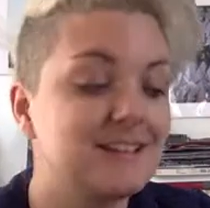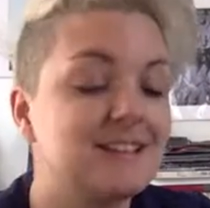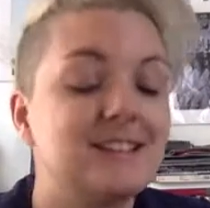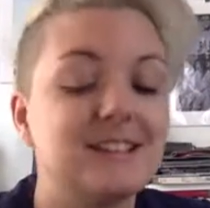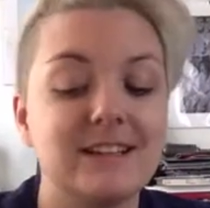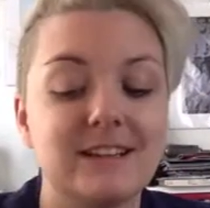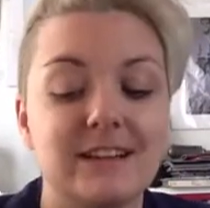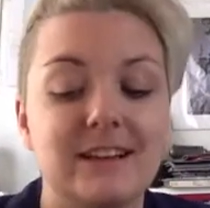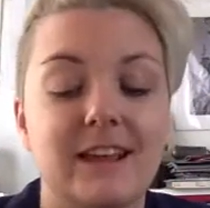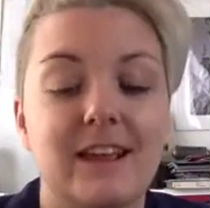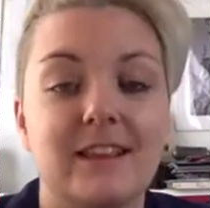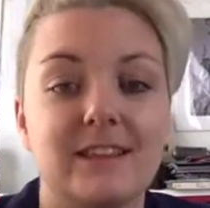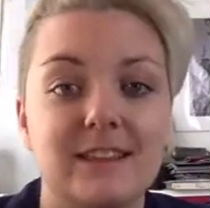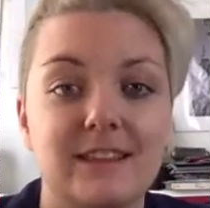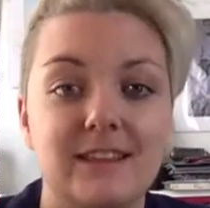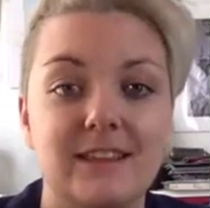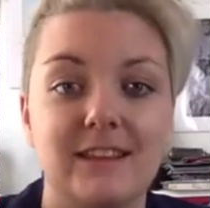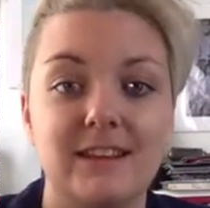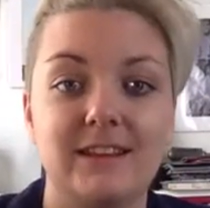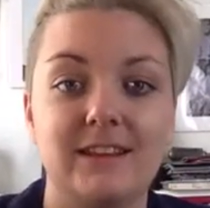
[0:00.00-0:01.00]
to see it at
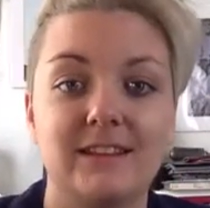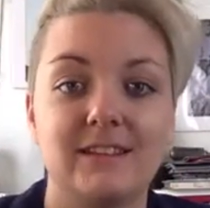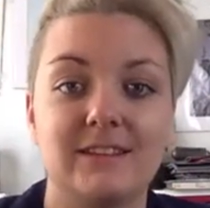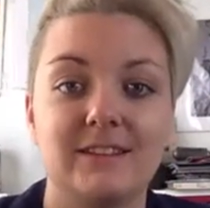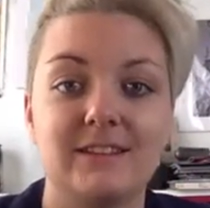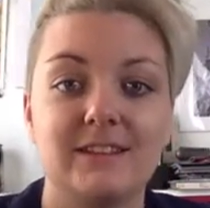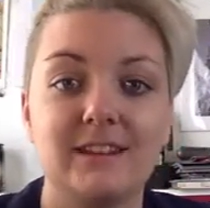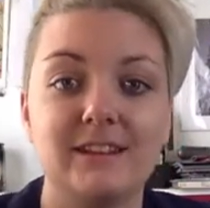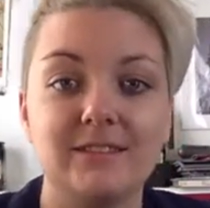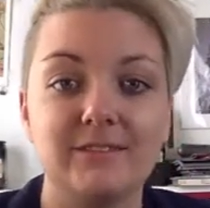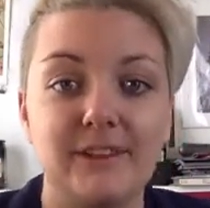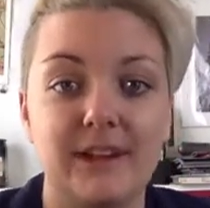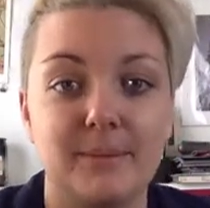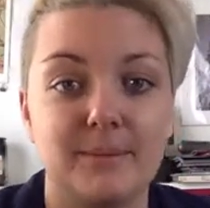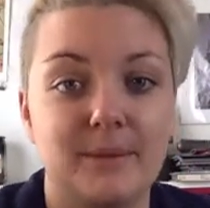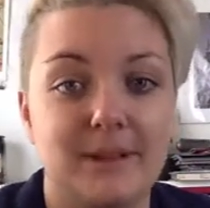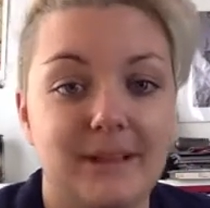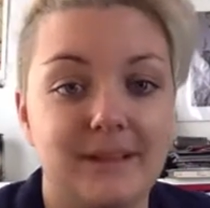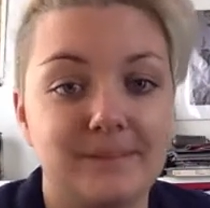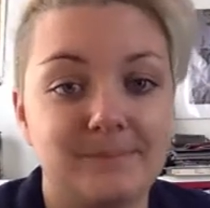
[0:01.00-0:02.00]
the
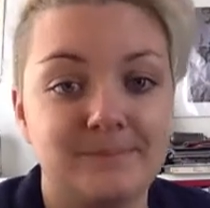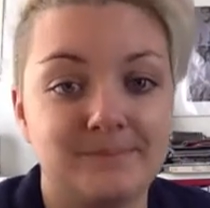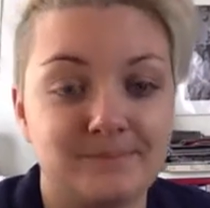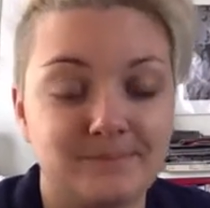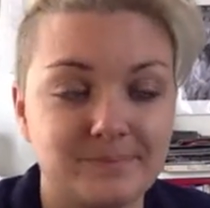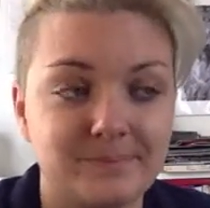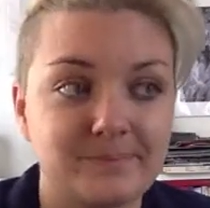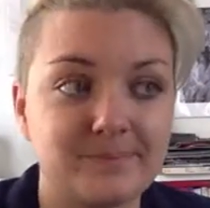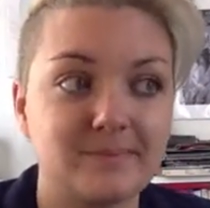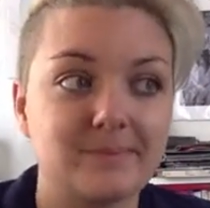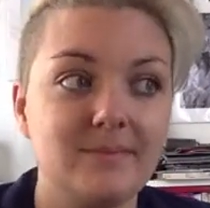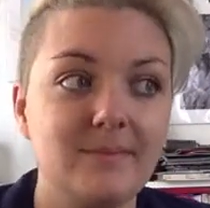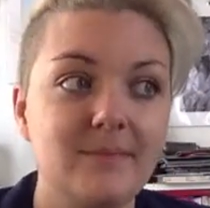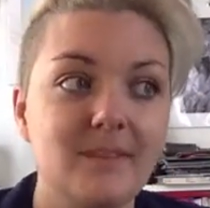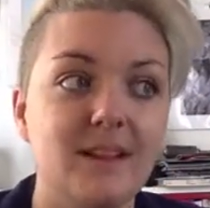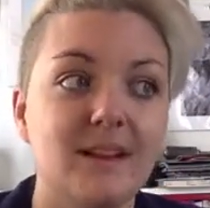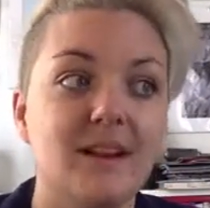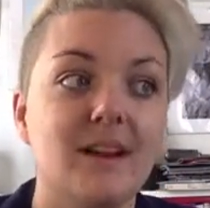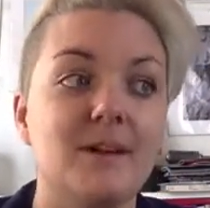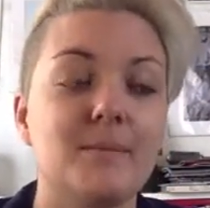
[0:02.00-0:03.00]
Cinefamily
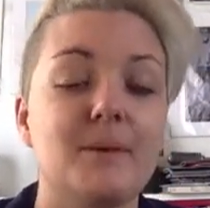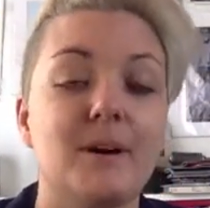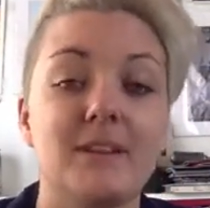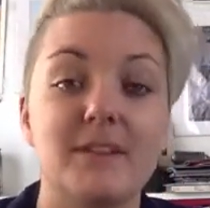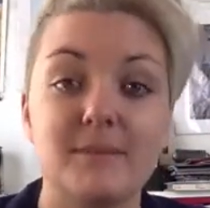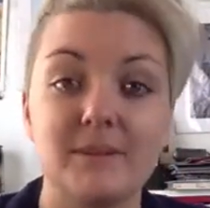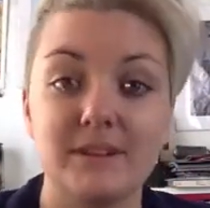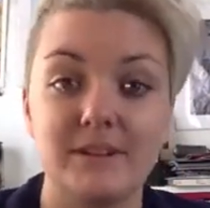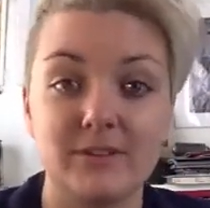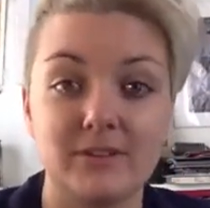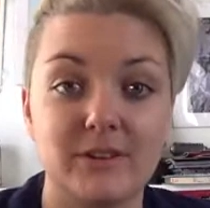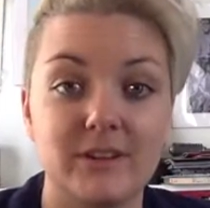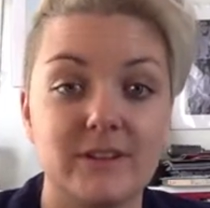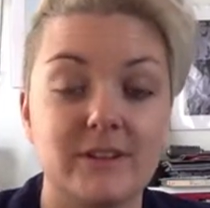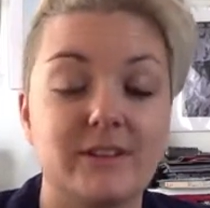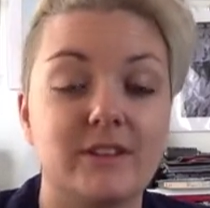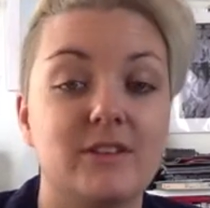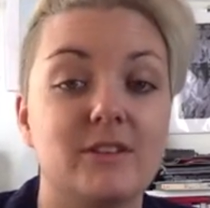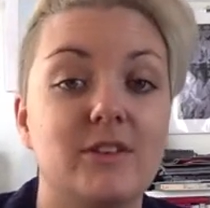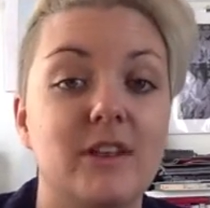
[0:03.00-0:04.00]
um, on the big screen.